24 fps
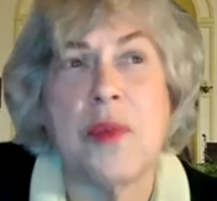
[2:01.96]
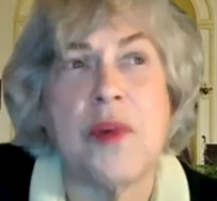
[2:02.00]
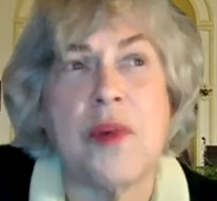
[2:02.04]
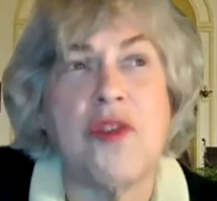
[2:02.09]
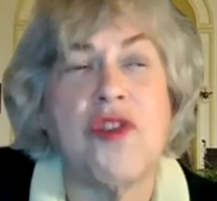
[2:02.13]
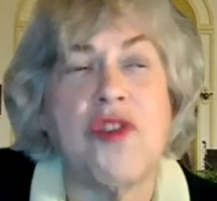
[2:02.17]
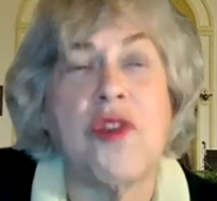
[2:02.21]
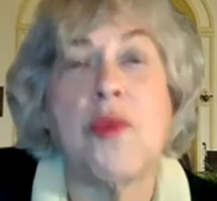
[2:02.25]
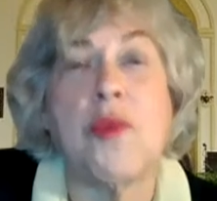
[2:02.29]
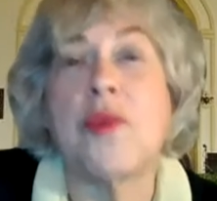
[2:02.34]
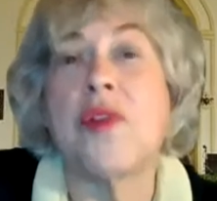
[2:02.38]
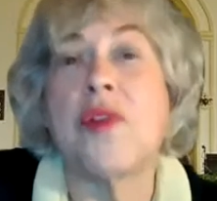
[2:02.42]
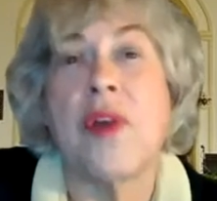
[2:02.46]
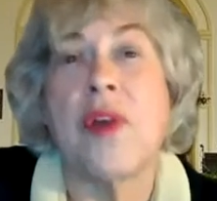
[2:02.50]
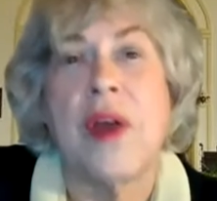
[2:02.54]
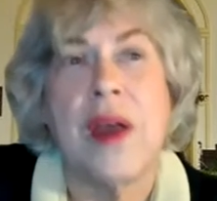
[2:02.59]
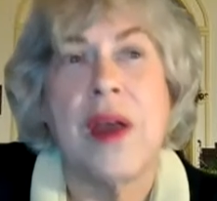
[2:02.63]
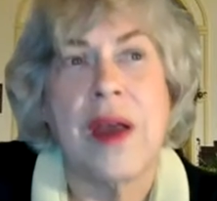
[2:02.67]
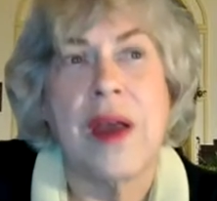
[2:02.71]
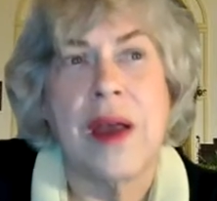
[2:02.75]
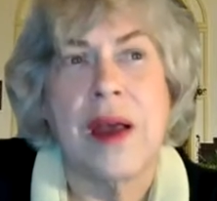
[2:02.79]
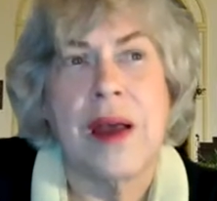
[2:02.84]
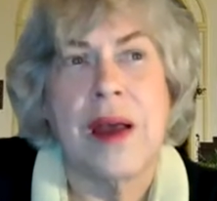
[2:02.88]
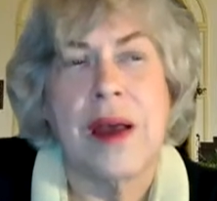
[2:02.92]
where she was
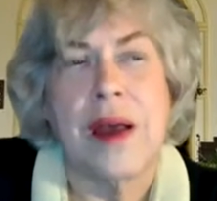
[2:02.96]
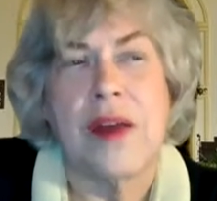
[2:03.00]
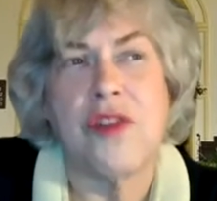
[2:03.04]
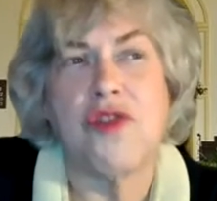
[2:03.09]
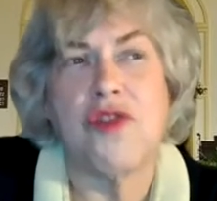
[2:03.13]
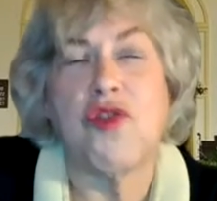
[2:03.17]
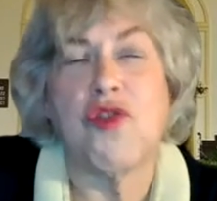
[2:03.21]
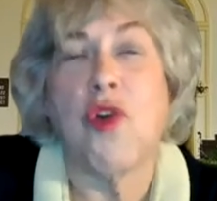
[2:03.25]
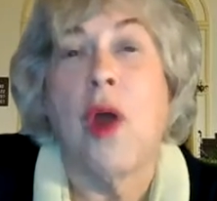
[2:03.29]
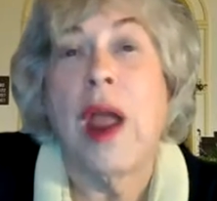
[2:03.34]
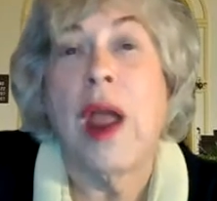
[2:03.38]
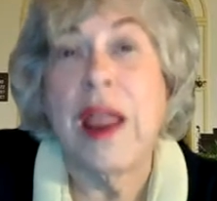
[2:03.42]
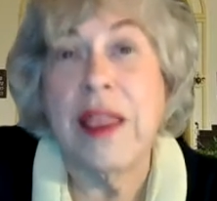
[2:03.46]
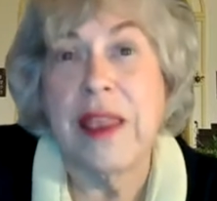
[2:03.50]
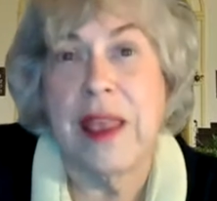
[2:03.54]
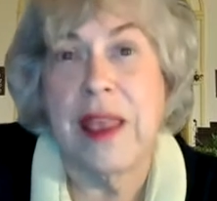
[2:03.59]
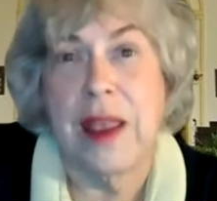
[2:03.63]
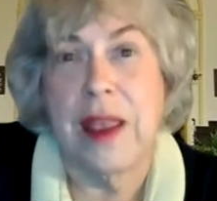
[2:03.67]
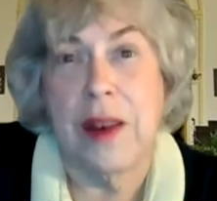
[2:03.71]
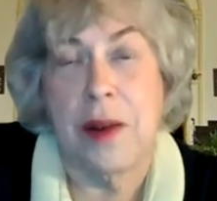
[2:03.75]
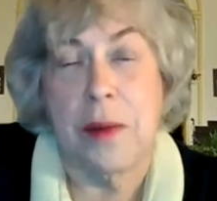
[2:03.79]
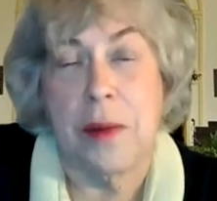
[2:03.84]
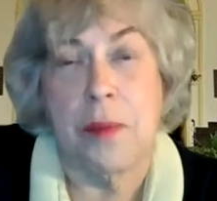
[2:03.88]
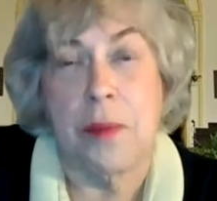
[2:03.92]
trying to
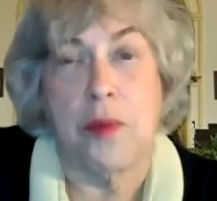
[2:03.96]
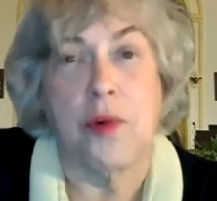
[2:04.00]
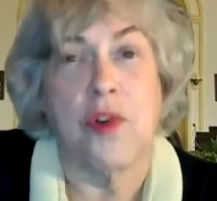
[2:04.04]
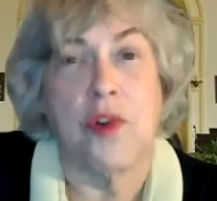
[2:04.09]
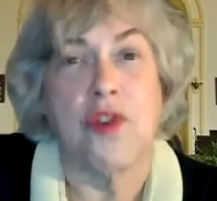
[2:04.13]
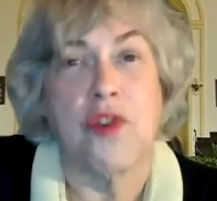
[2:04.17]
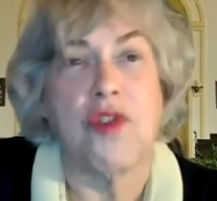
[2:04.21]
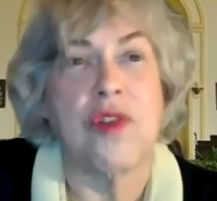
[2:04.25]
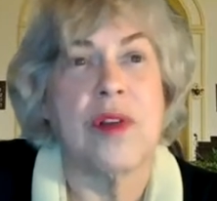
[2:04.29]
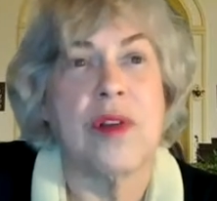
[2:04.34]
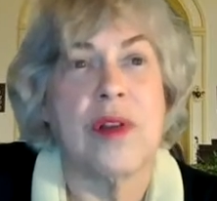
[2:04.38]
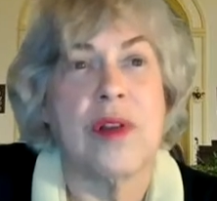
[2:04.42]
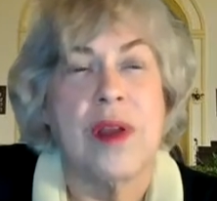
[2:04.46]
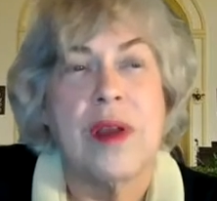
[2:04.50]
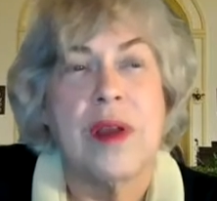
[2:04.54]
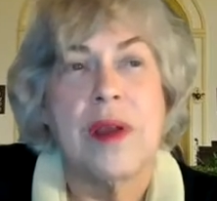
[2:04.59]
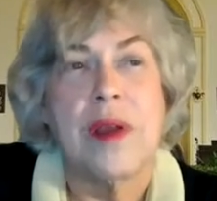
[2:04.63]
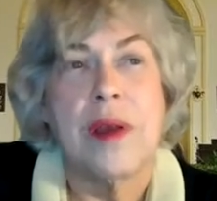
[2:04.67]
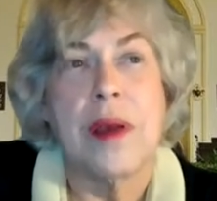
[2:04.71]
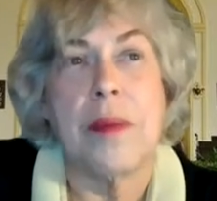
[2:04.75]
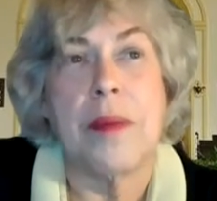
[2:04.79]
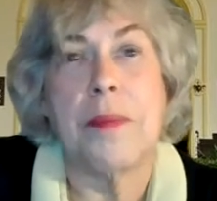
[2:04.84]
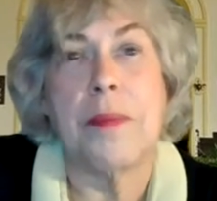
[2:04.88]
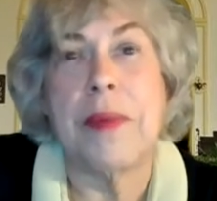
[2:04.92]
get an abortion,
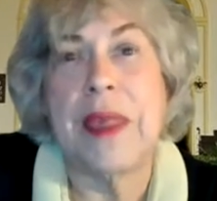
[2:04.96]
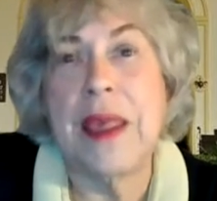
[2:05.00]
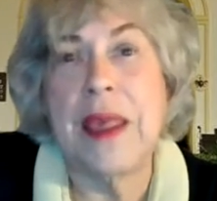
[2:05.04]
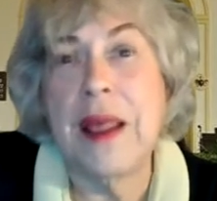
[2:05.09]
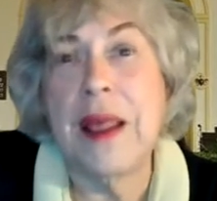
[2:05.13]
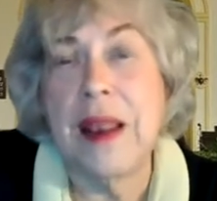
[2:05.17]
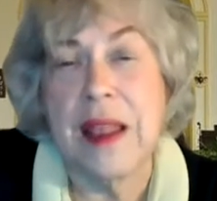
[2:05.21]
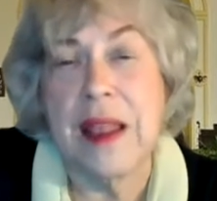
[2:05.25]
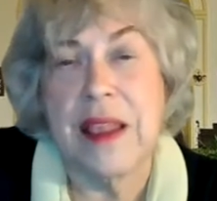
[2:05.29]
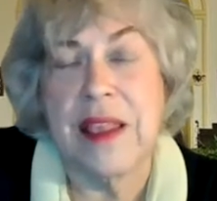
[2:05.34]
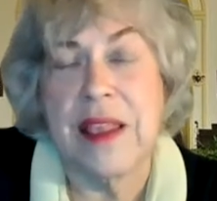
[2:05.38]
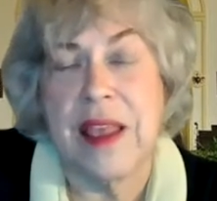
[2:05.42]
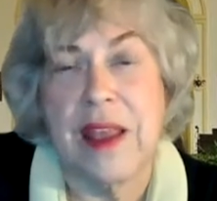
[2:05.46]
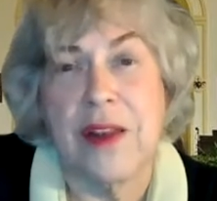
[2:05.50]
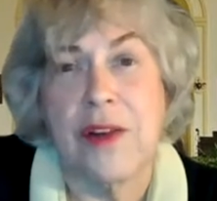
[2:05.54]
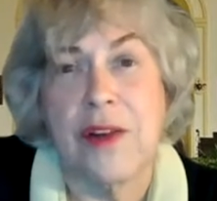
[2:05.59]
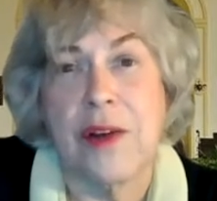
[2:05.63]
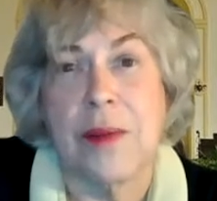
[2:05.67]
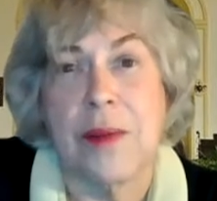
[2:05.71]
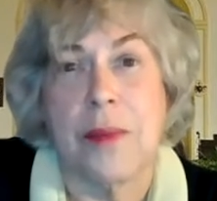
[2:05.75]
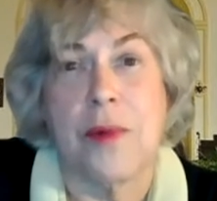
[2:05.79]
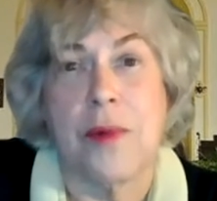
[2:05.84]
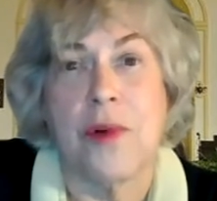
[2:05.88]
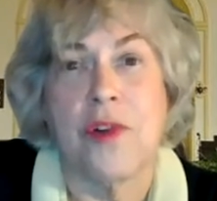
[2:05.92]
appealing to get
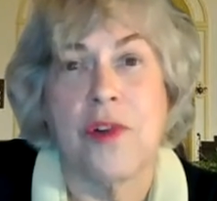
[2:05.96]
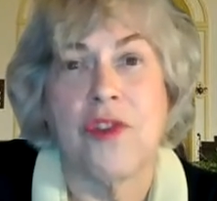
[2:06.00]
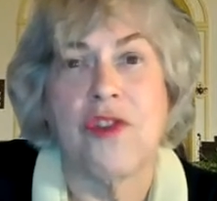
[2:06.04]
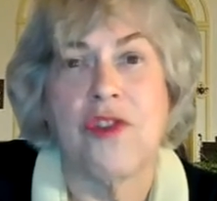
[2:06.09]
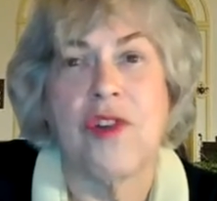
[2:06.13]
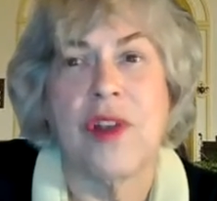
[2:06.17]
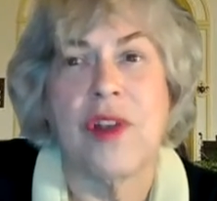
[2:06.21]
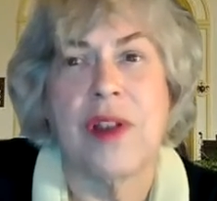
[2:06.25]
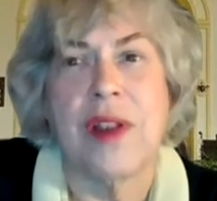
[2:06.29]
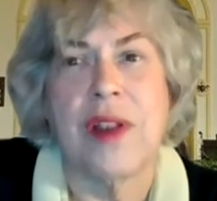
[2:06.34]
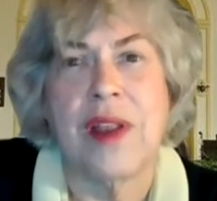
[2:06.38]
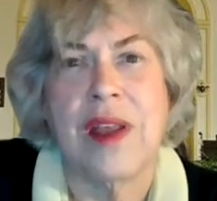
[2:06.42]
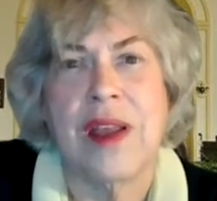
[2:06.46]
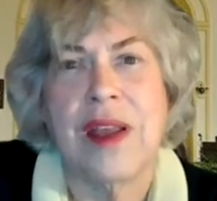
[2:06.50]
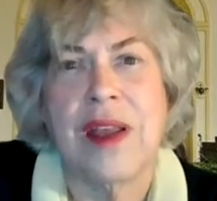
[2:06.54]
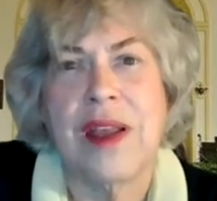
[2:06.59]
an abortion.